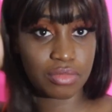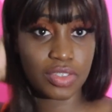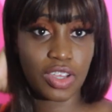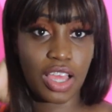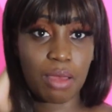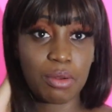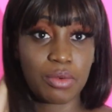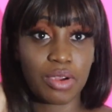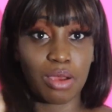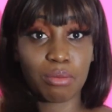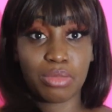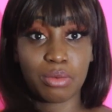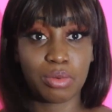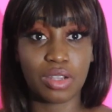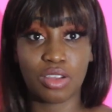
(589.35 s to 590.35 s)
Don't get me
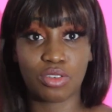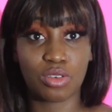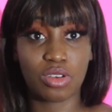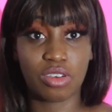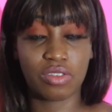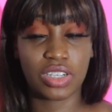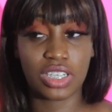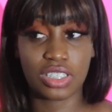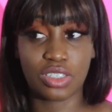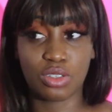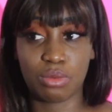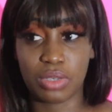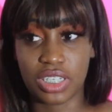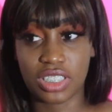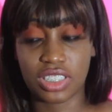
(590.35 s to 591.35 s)
wrong, people are rude over there
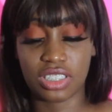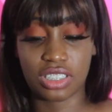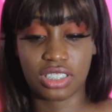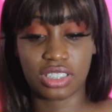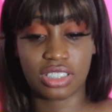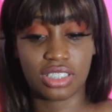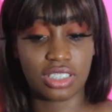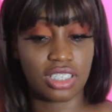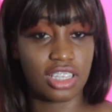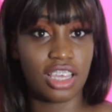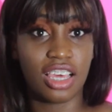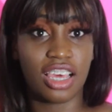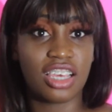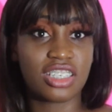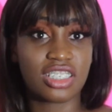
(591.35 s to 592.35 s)
too, but it's
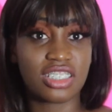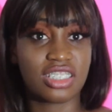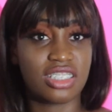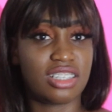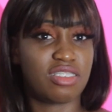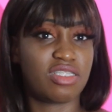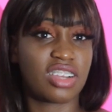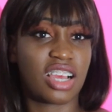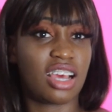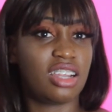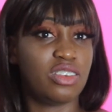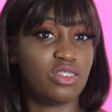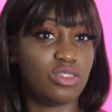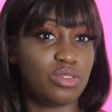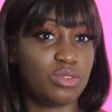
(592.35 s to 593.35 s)
just a different kind
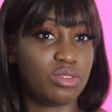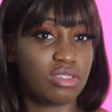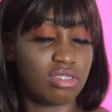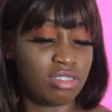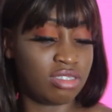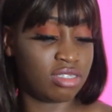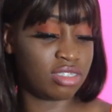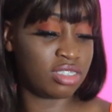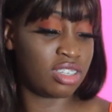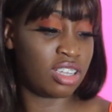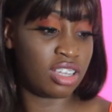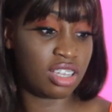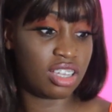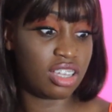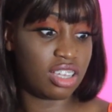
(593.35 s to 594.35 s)
of
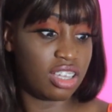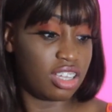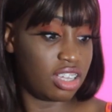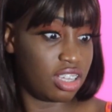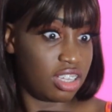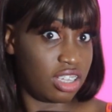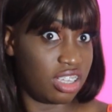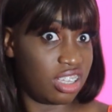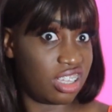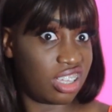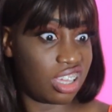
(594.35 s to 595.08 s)
rude.